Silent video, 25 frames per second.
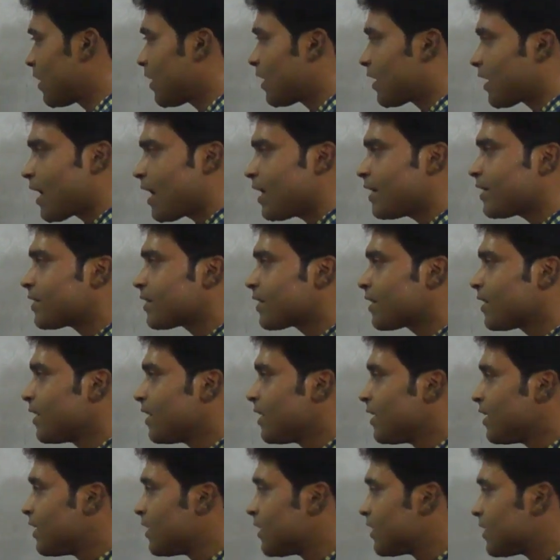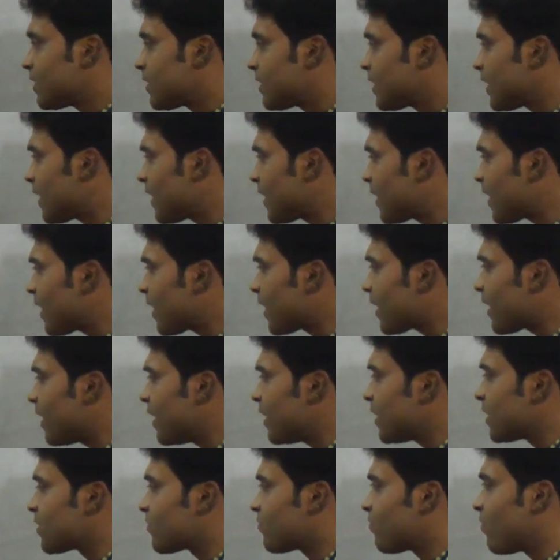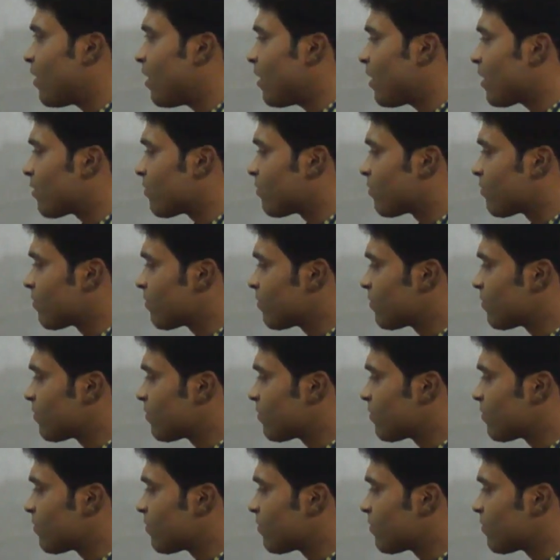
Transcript: Right? Singing is verb.